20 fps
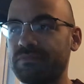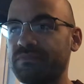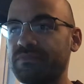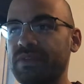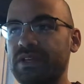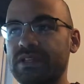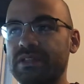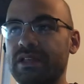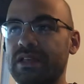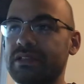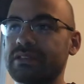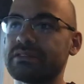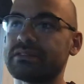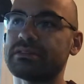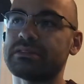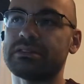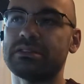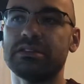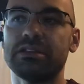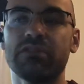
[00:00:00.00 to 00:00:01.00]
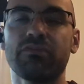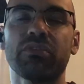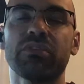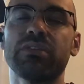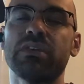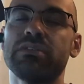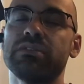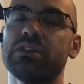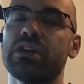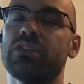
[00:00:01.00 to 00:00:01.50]
it's different
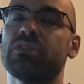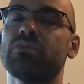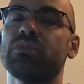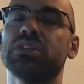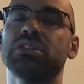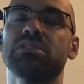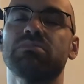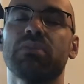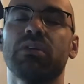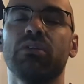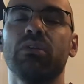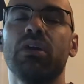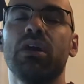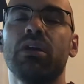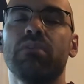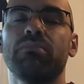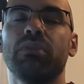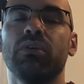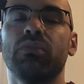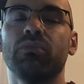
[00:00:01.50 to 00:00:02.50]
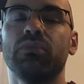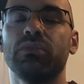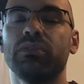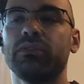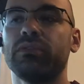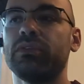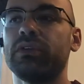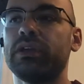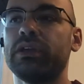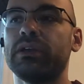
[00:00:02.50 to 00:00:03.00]
than the other ones, but
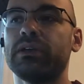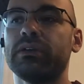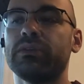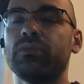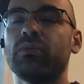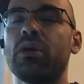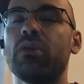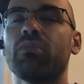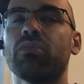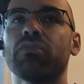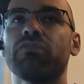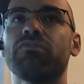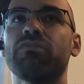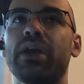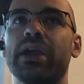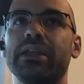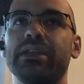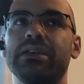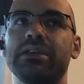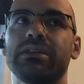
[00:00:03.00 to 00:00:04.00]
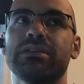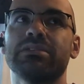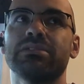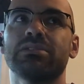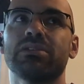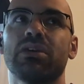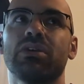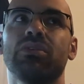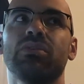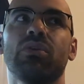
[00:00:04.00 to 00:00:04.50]
what we're finding
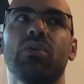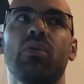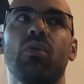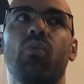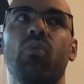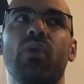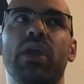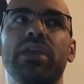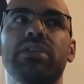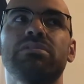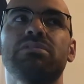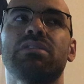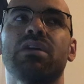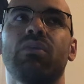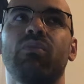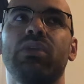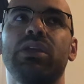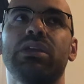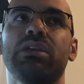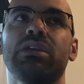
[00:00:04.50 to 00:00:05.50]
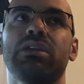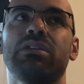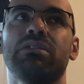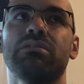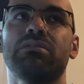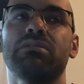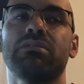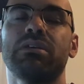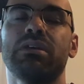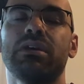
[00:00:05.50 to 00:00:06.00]
is ways that we
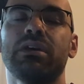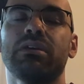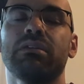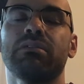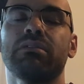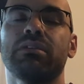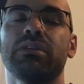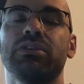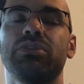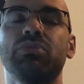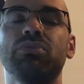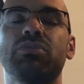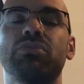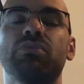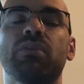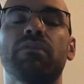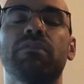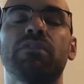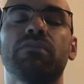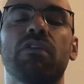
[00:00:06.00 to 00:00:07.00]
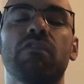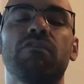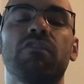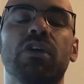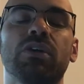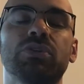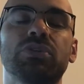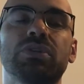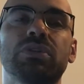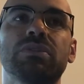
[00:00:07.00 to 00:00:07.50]
can do the derivative of
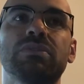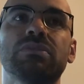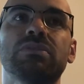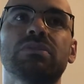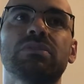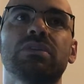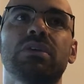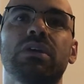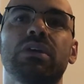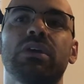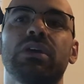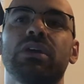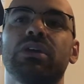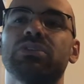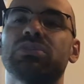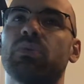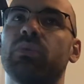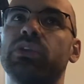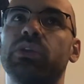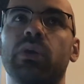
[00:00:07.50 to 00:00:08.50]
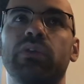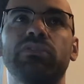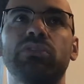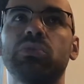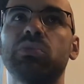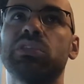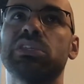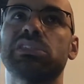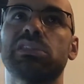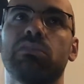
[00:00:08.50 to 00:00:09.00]
functions so we don't have to
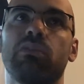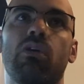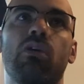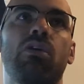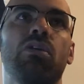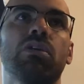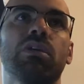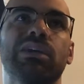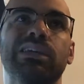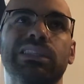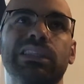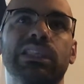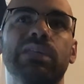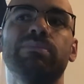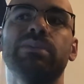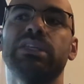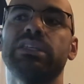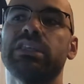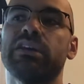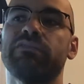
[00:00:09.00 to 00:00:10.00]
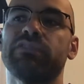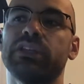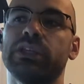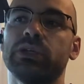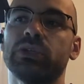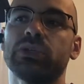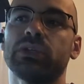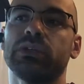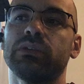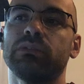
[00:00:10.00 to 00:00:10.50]
do this long limit
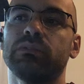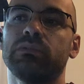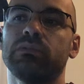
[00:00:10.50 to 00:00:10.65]
definition.